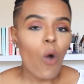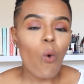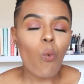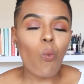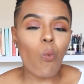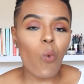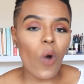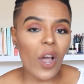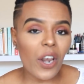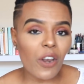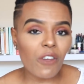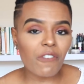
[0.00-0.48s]

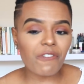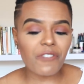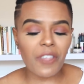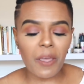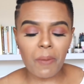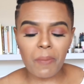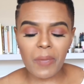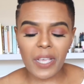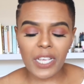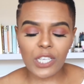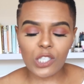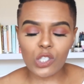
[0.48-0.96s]
One of
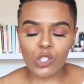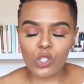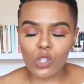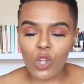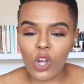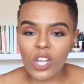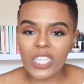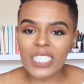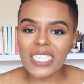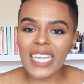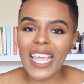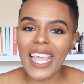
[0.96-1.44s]
them is
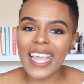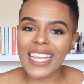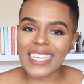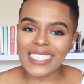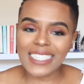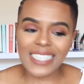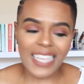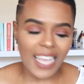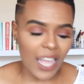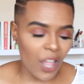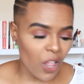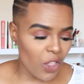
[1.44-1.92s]
not
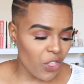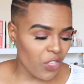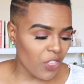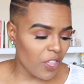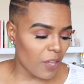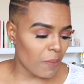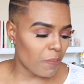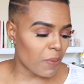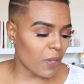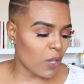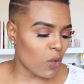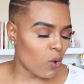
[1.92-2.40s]
as
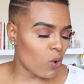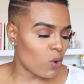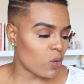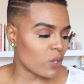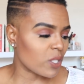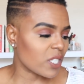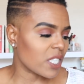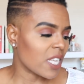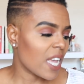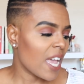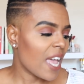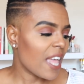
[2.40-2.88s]
healthy
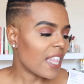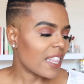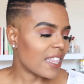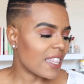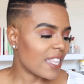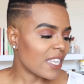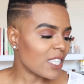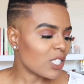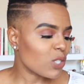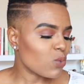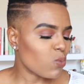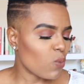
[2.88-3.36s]
because
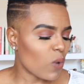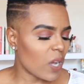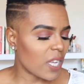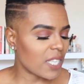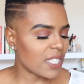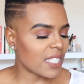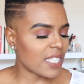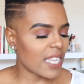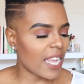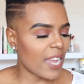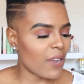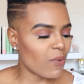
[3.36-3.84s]
this
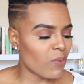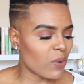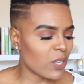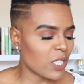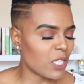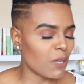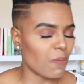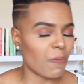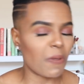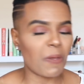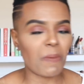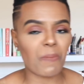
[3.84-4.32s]
was a
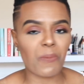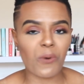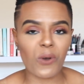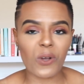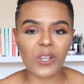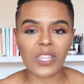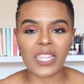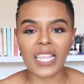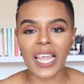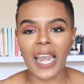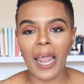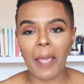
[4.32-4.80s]
recipe
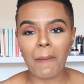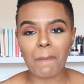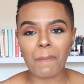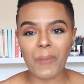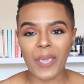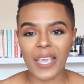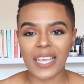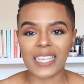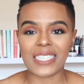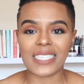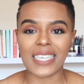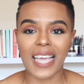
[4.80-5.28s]
book that I
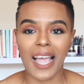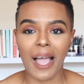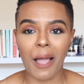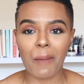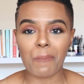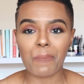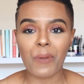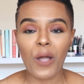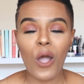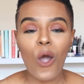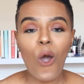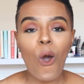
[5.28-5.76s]
picked
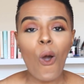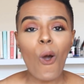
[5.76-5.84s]
up